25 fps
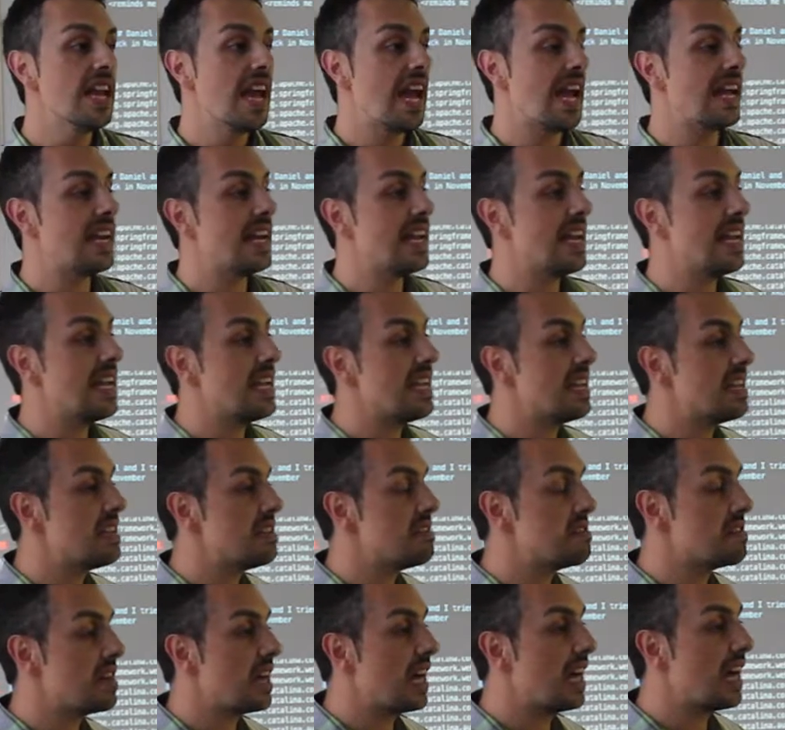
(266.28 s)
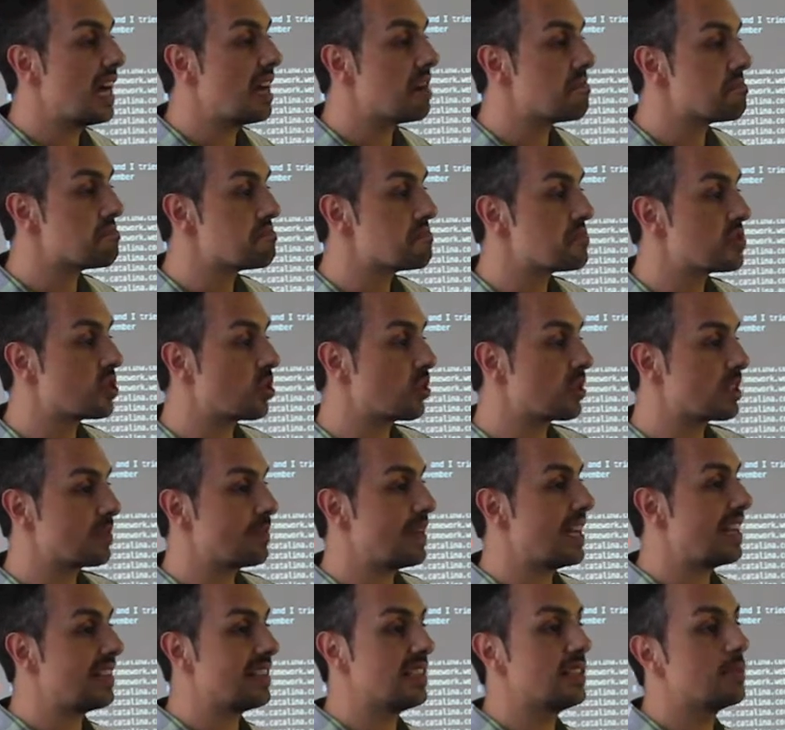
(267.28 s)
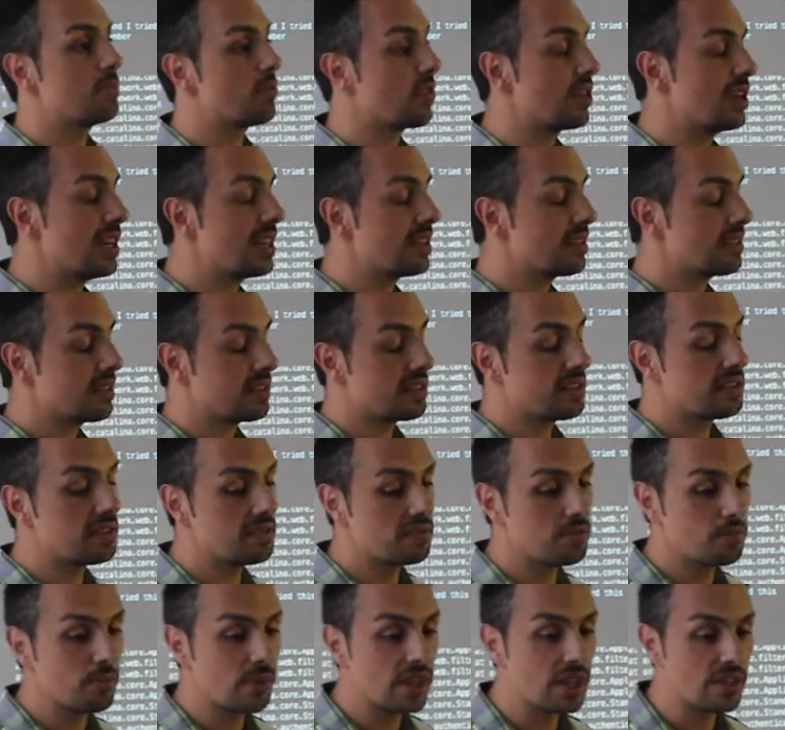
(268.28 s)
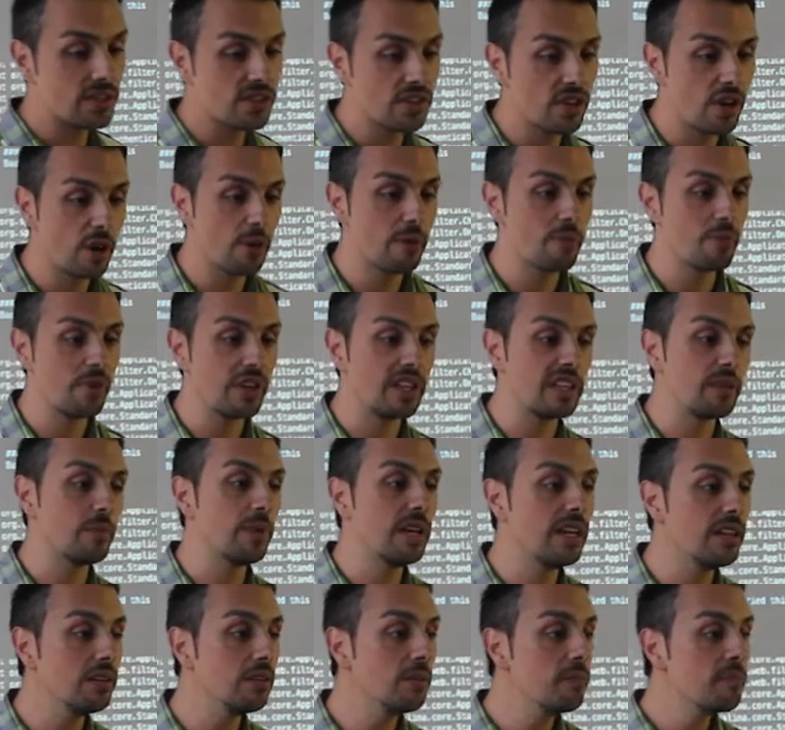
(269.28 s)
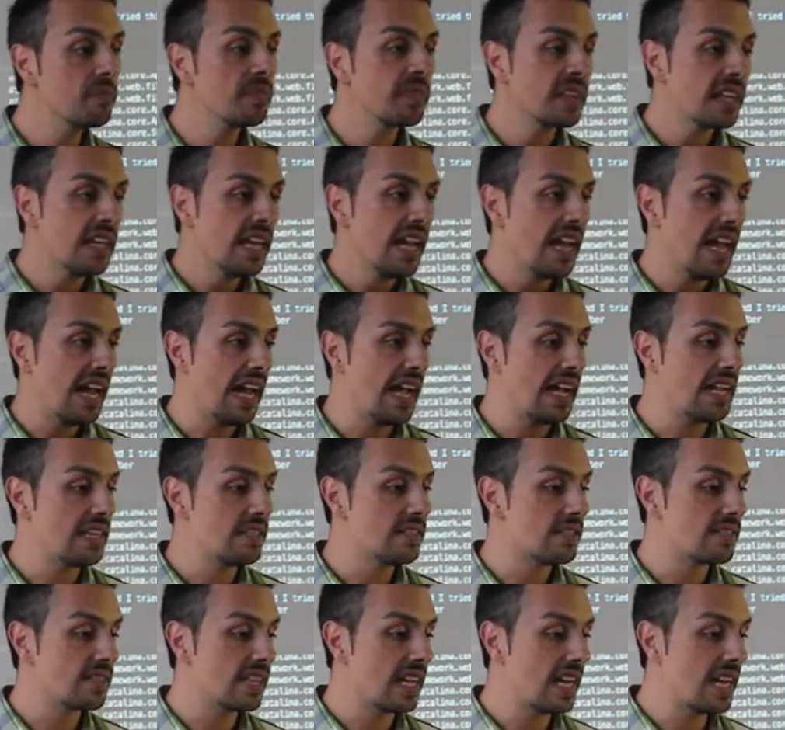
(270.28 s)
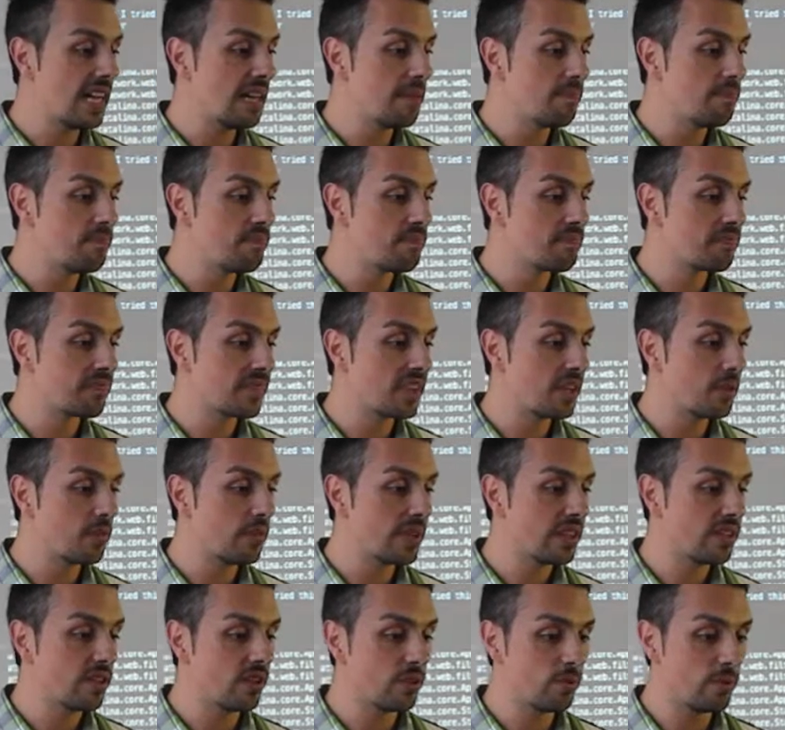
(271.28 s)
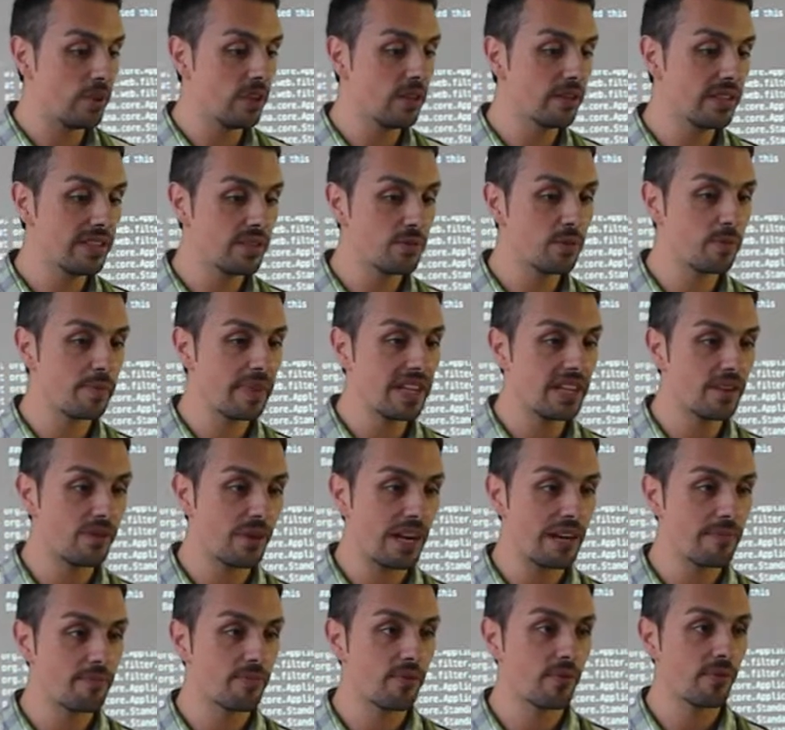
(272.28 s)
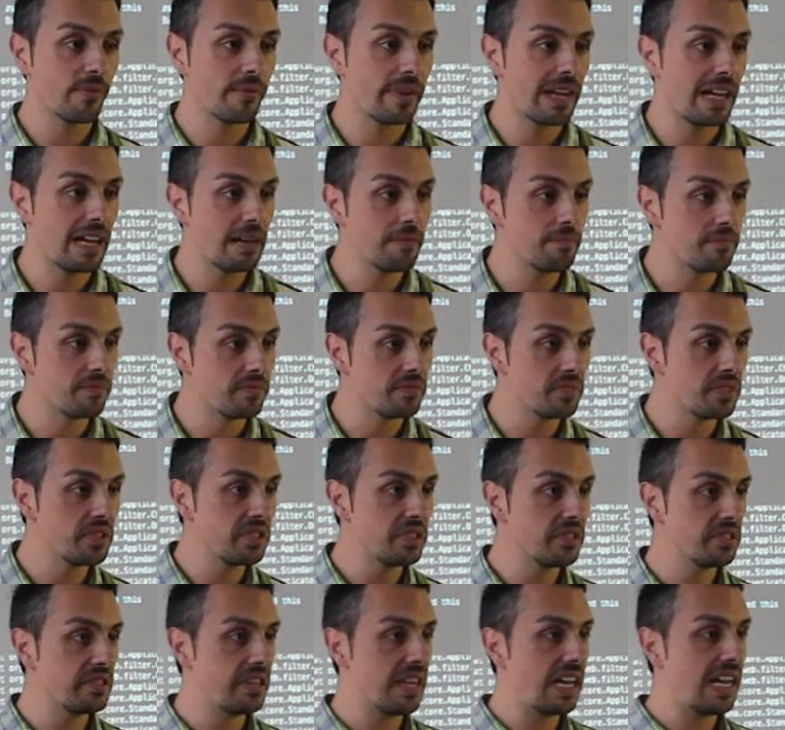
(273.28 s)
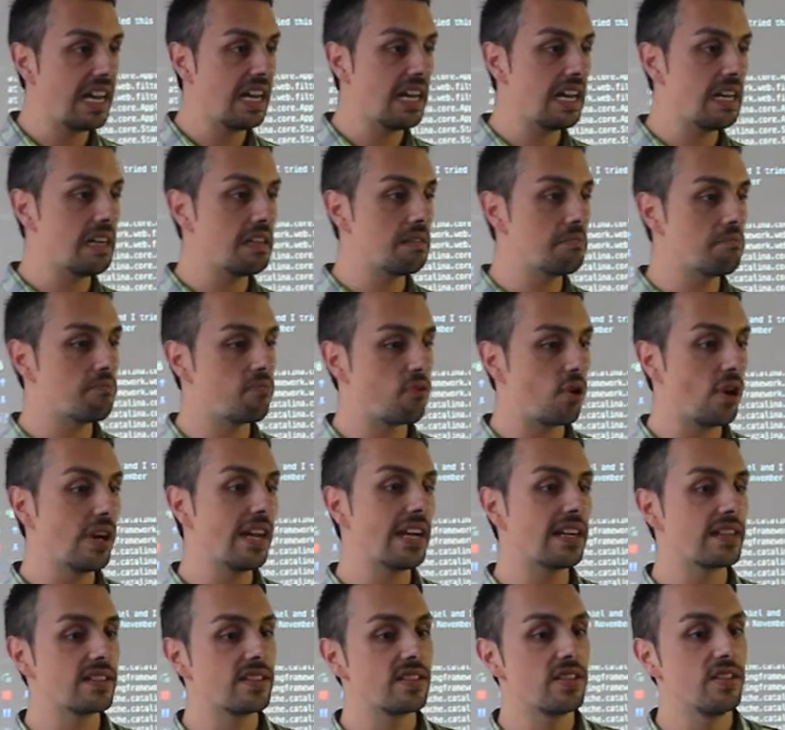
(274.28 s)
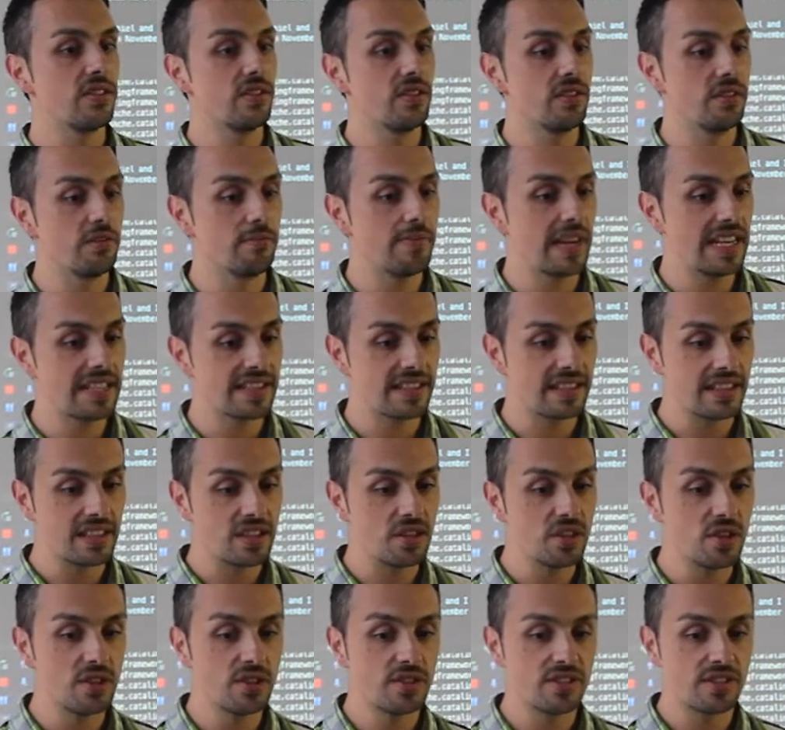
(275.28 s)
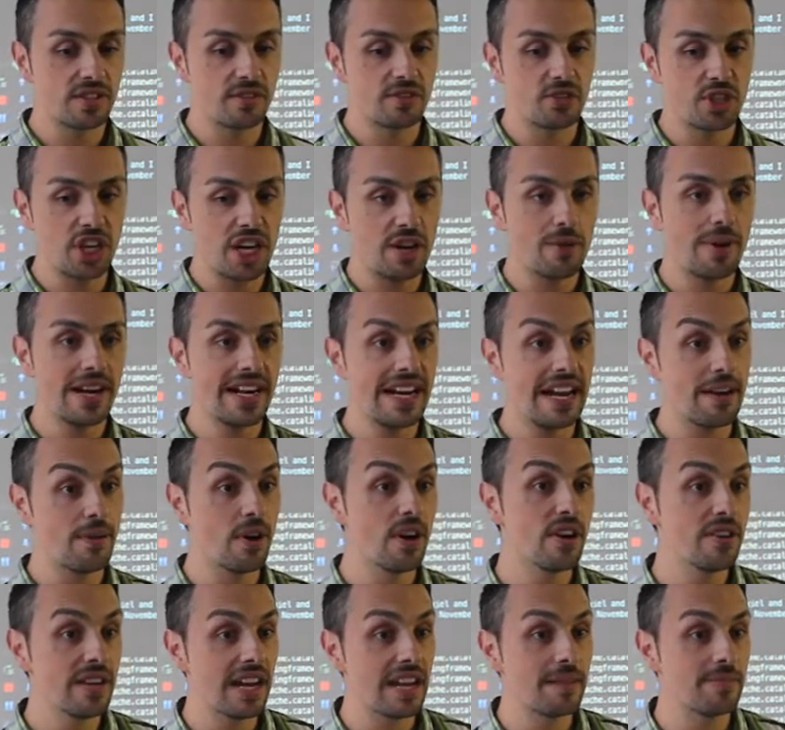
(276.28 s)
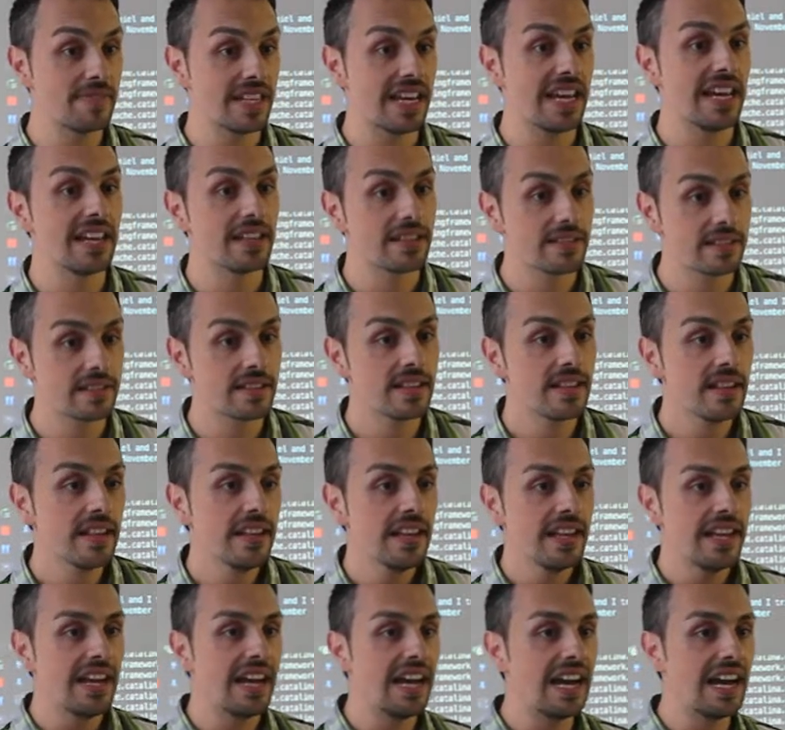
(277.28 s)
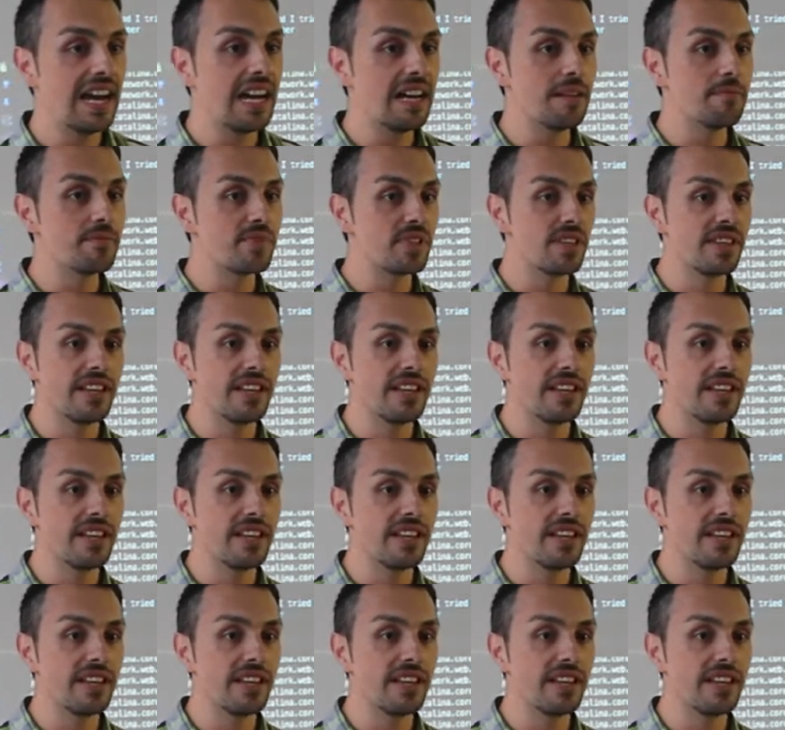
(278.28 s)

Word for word: and he um, talked about his product, and we got to know him really well. And um, we thought, well, this would be a great um, uh, product to basically use to generate our own name tags. Um, so